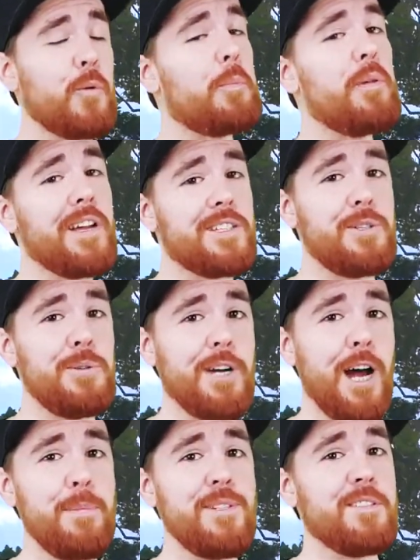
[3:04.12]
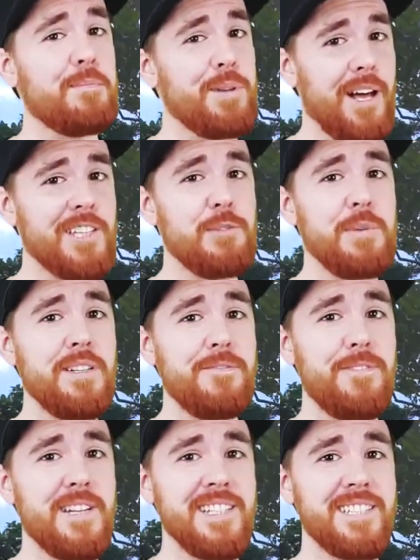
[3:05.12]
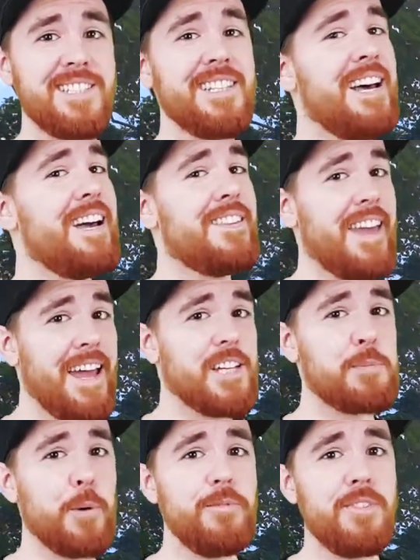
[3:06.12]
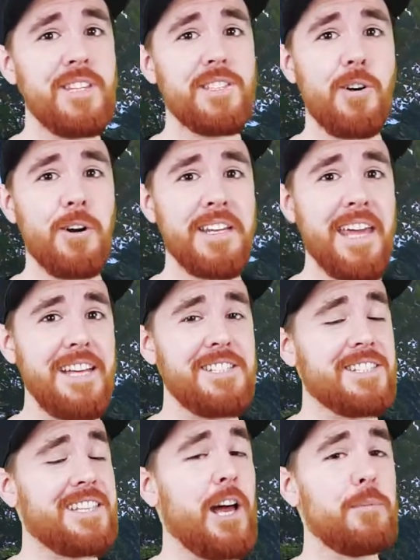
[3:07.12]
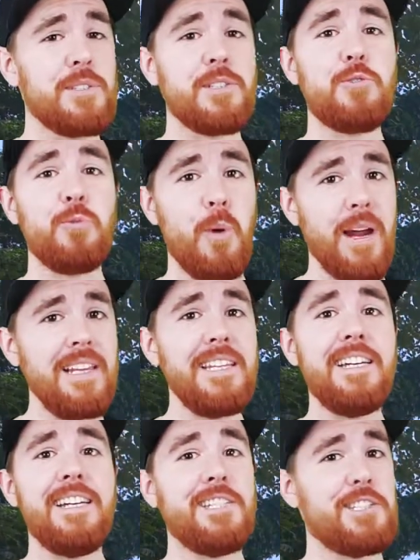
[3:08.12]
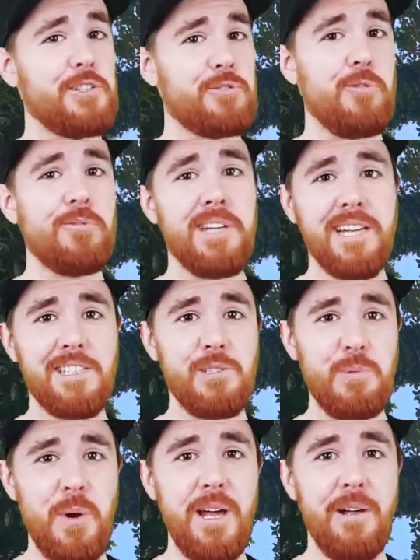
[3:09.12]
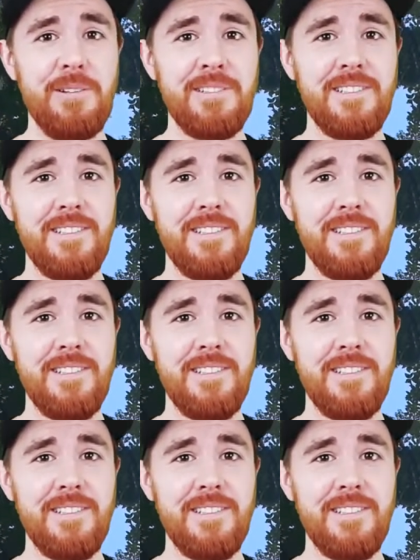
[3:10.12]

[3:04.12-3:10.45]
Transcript: we're playing 2 copies of Blossoming Deffense. The hexproof that this card gains us helps us greatly against control decks as well.